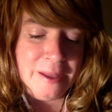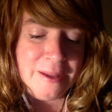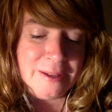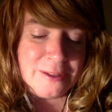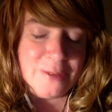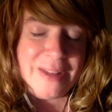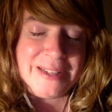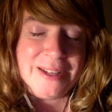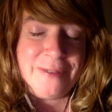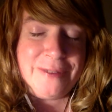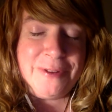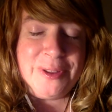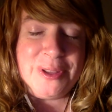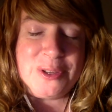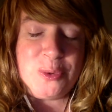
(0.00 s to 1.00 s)
So that's it
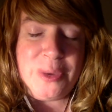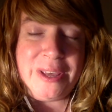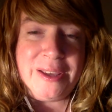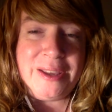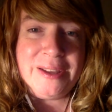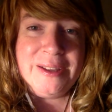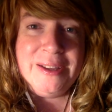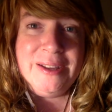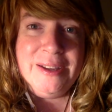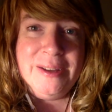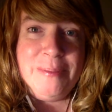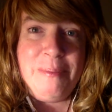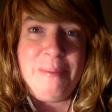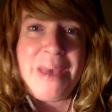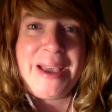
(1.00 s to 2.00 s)
for this week.
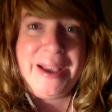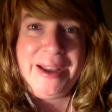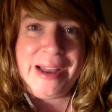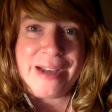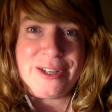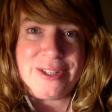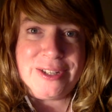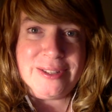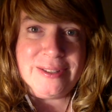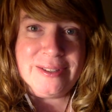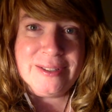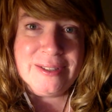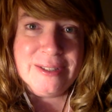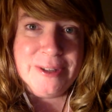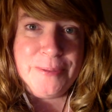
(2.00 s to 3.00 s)
Make
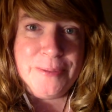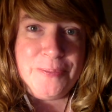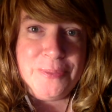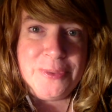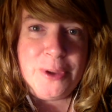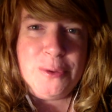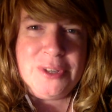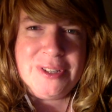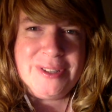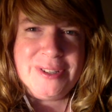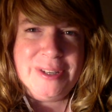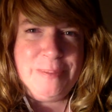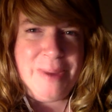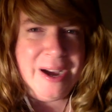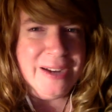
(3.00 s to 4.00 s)
connections. Don't
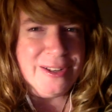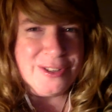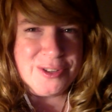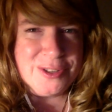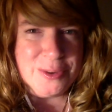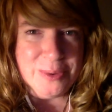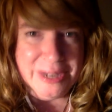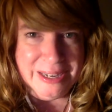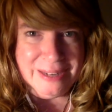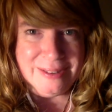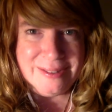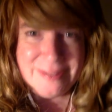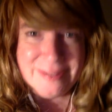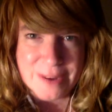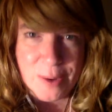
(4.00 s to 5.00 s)
just sit behind the
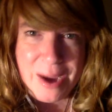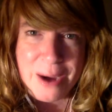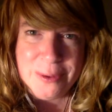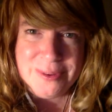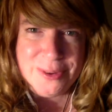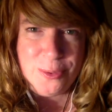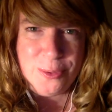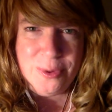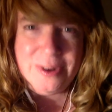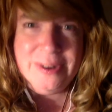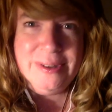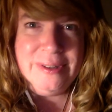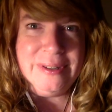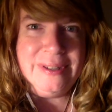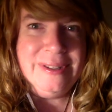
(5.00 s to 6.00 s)
screen. Go out in the
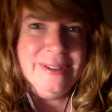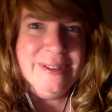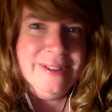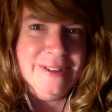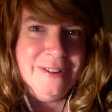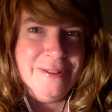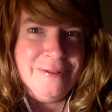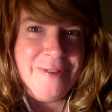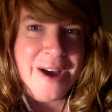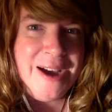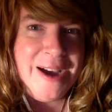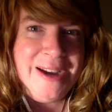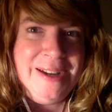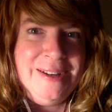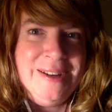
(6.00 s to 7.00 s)
world.
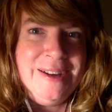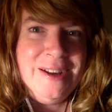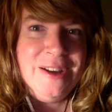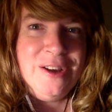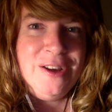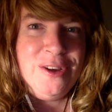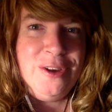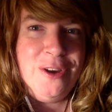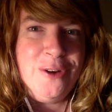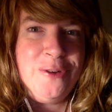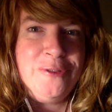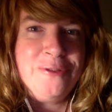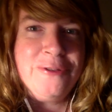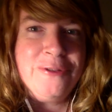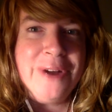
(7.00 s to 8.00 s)
Find
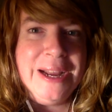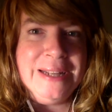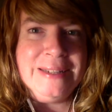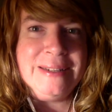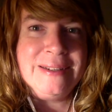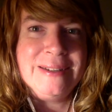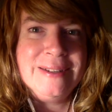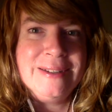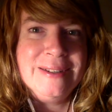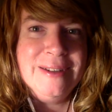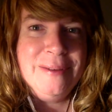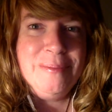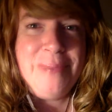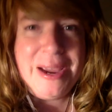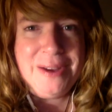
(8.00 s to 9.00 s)
your friends.
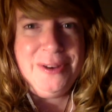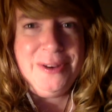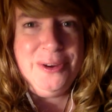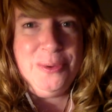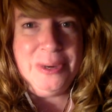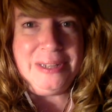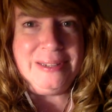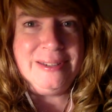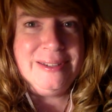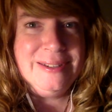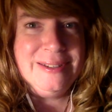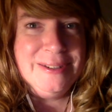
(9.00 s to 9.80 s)
Make new ones.